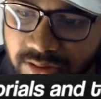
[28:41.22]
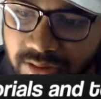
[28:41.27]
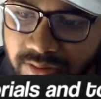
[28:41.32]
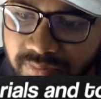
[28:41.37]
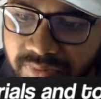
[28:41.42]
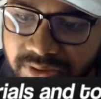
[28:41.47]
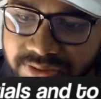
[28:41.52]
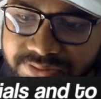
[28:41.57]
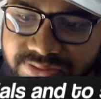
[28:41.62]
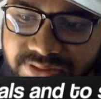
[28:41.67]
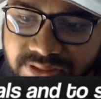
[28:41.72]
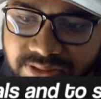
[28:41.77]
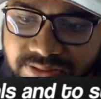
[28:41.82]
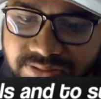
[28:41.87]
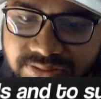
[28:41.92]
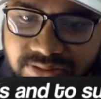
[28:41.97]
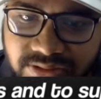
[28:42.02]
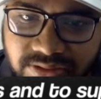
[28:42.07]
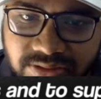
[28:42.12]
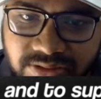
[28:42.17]
press
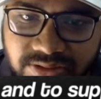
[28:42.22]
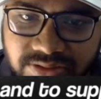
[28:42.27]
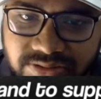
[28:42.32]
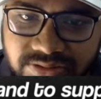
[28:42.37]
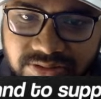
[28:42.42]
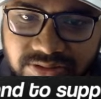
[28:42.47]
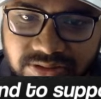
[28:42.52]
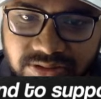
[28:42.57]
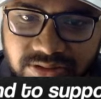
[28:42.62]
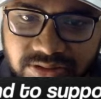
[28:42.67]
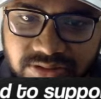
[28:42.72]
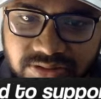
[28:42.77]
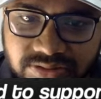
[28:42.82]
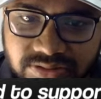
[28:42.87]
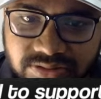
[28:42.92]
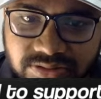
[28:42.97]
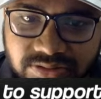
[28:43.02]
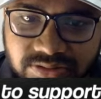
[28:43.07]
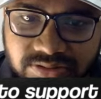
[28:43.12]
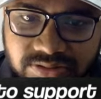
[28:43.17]
S, and let's
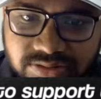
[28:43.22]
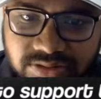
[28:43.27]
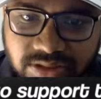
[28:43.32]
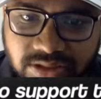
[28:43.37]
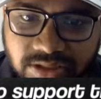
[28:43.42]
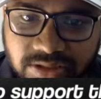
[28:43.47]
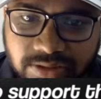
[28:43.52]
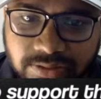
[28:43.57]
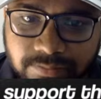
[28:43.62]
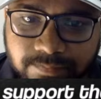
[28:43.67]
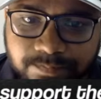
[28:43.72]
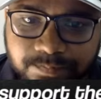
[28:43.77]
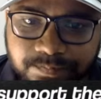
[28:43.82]
increase the scale,